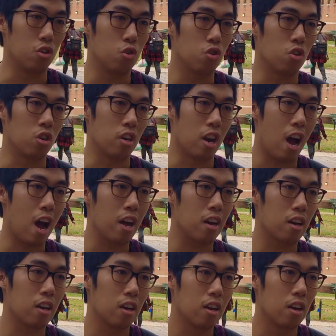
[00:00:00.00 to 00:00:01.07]
You should not
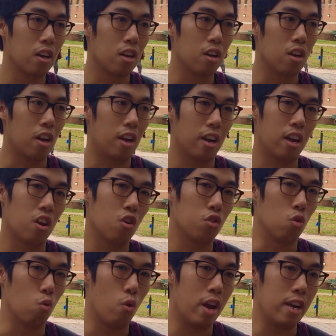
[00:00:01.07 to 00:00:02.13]
let it go
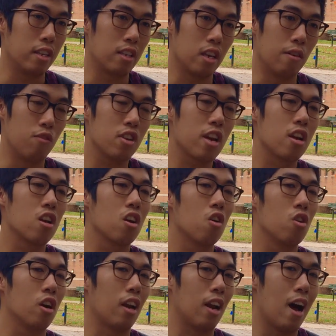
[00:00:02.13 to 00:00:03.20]
to waste. If you're gonna go
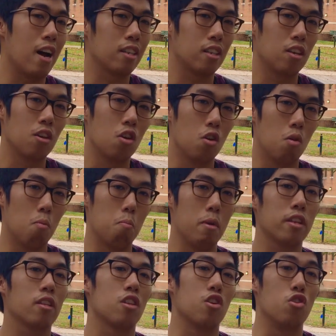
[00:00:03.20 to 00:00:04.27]
to class,
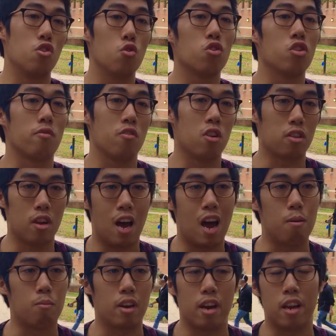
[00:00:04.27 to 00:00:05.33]
make good use of your
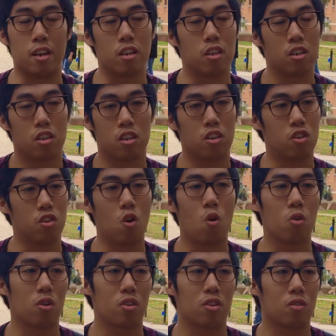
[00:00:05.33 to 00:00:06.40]
time and just
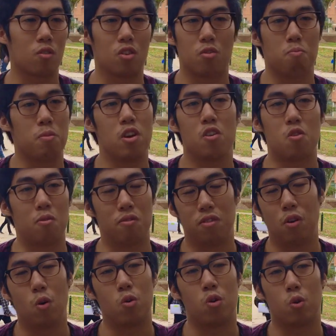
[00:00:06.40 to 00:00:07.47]
don't be on your
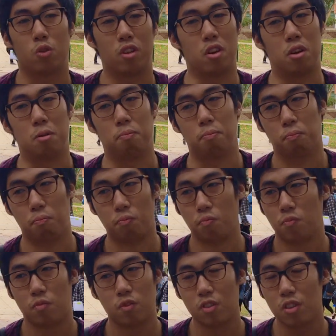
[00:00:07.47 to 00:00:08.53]
phone or
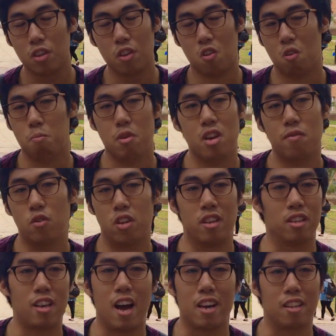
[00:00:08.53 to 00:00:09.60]
computer for the
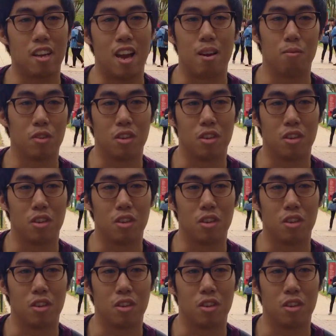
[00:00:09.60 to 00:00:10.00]
entire time.